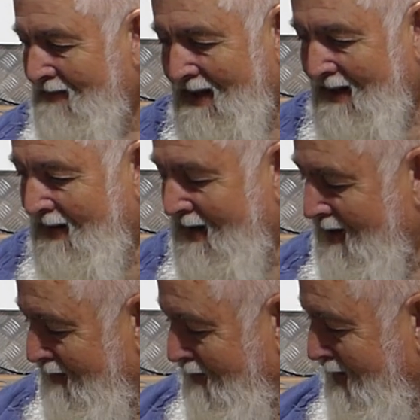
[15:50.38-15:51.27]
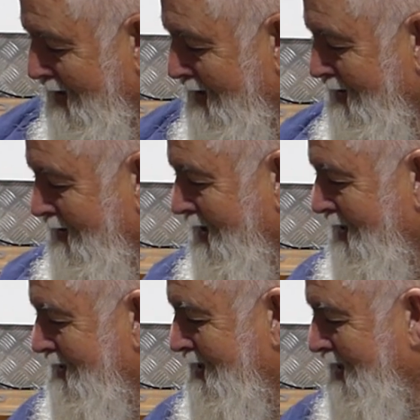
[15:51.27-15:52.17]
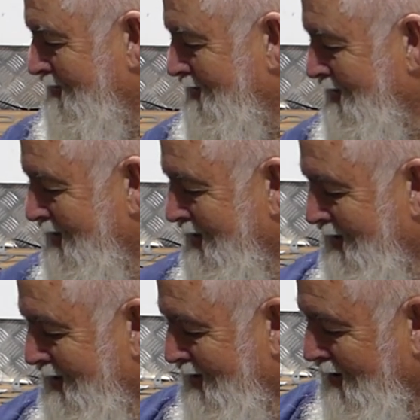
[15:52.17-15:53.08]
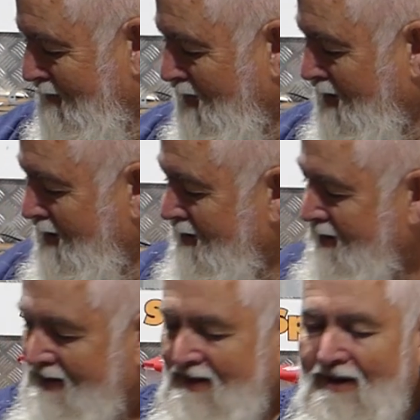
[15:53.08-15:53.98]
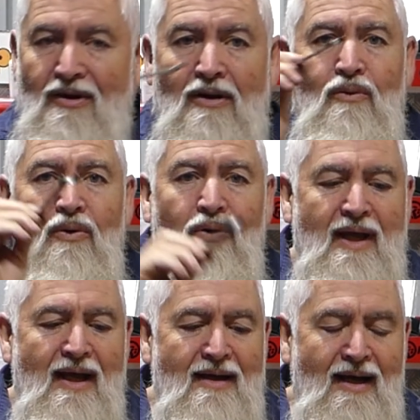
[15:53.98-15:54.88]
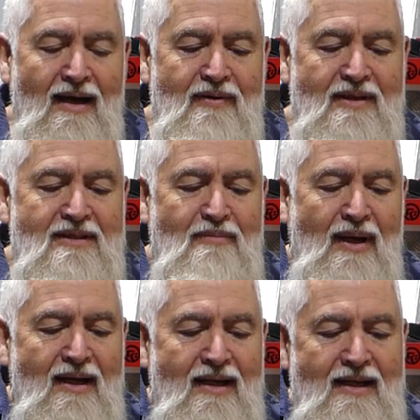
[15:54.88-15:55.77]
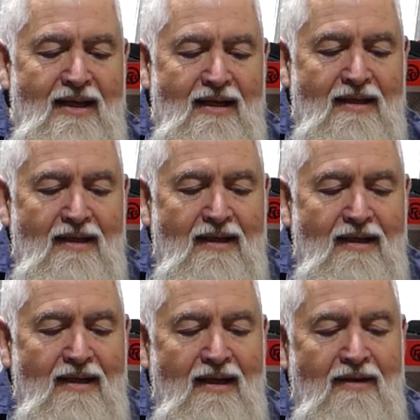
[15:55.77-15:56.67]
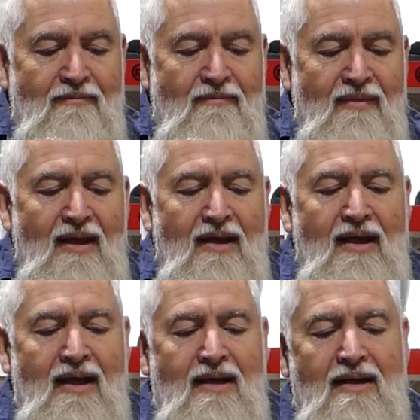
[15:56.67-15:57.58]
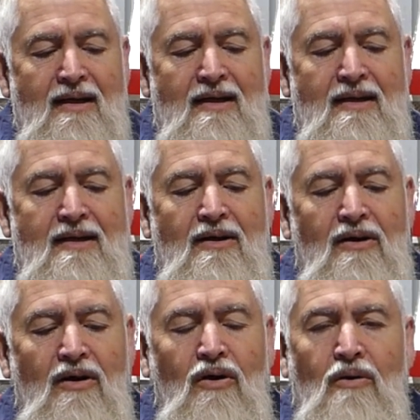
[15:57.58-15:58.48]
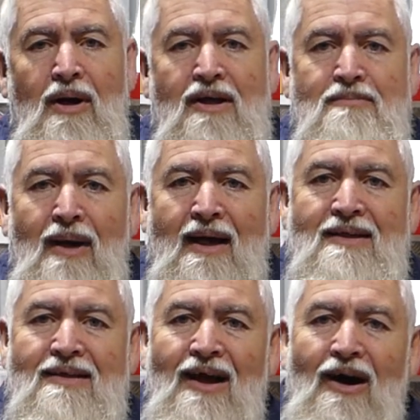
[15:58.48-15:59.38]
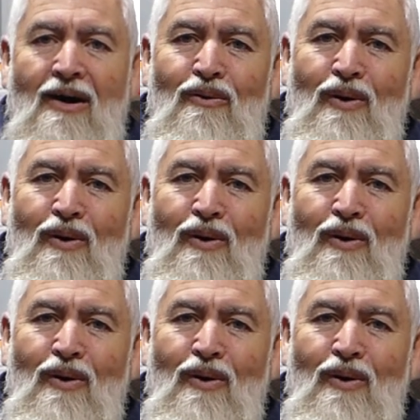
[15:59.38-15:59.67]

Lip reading: don't know why they do that stuff. I've got a worn out 1/2 inch spanner here, and it almost makes it the whole